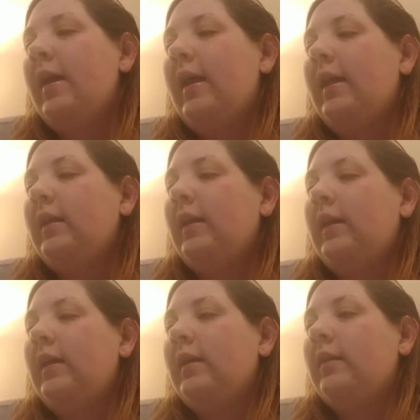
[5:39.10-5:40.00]
It
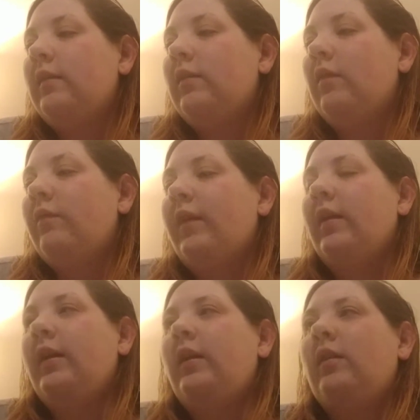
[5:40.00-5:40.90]
is
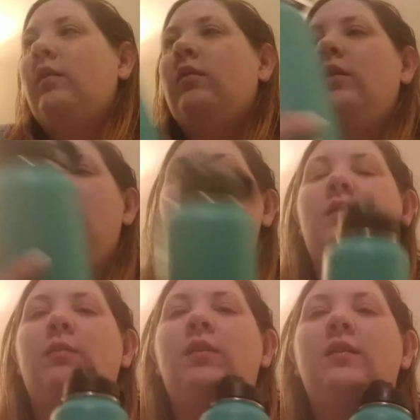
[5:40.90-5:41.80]
very good. It's
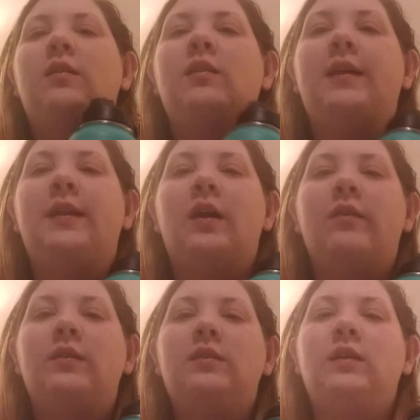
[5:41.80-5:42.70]
double insulated,
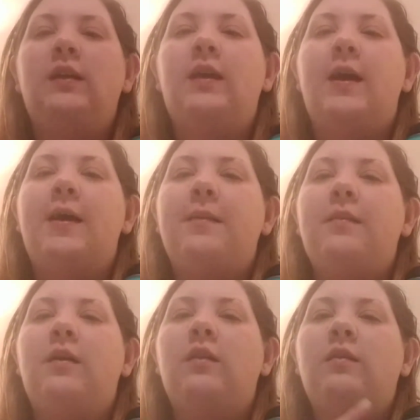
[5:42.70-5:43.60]
obviously.
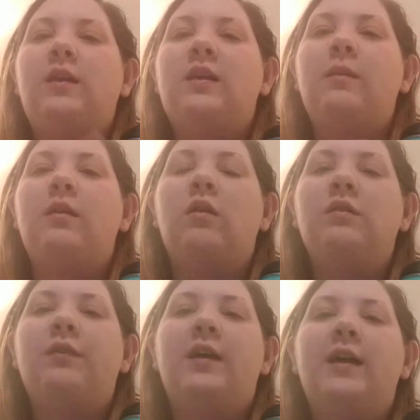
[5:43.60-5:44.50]
They come in all
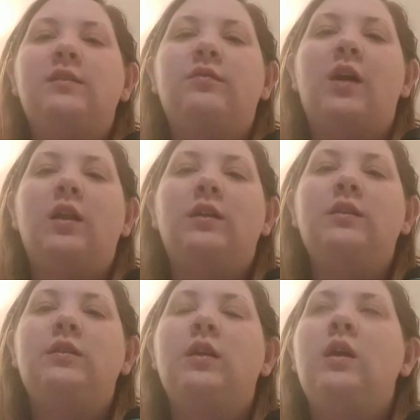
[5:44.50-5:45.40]
different kinds of
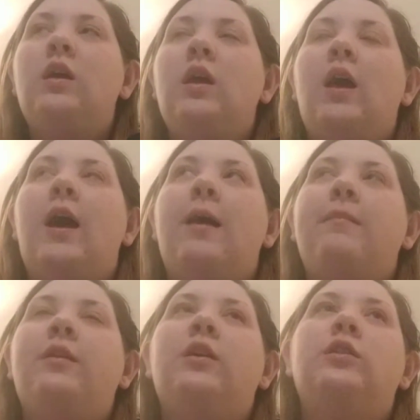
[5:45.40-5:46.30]
colors.
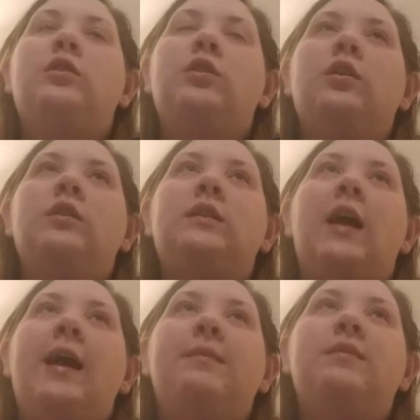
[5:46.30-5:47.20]
There are certain
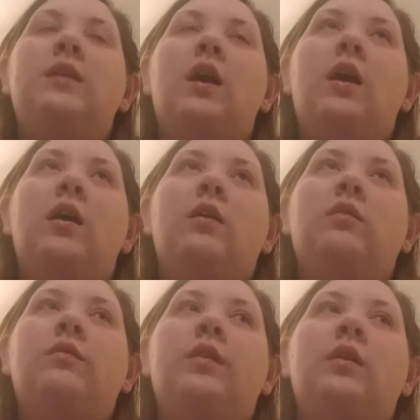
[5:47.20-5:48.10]
types
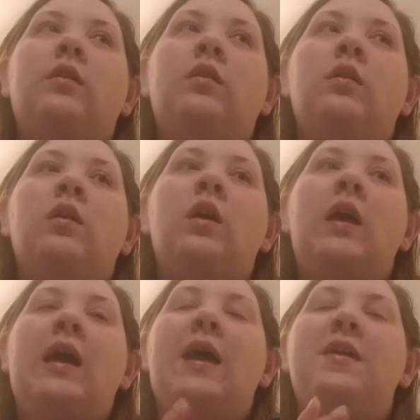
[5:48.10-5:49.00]
of,
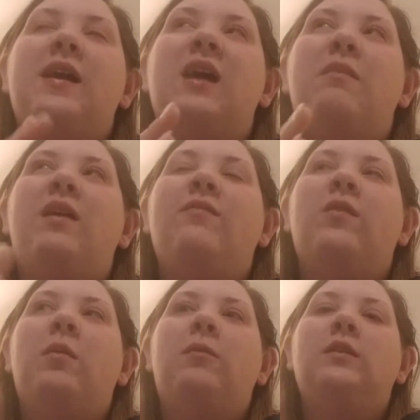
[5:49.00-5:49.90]
I think I got mine
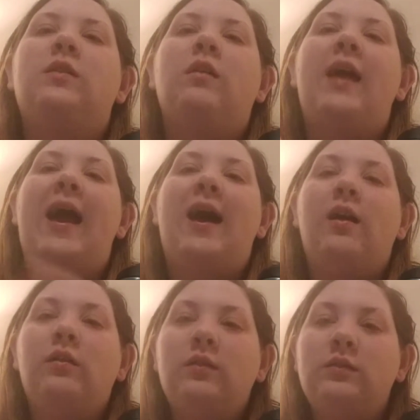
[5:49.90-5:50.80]
from a place called
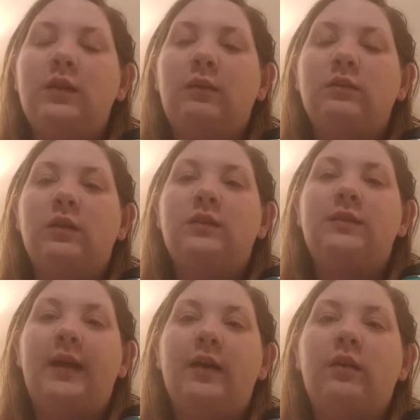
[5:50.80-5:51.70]
Owls. It was on
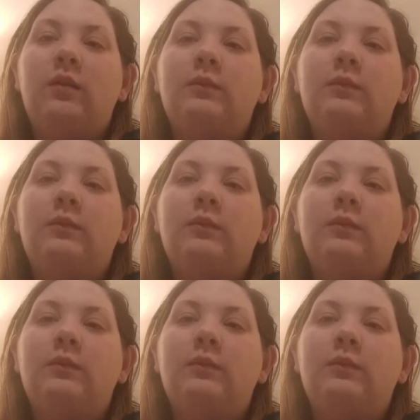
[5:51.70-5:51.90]
sale.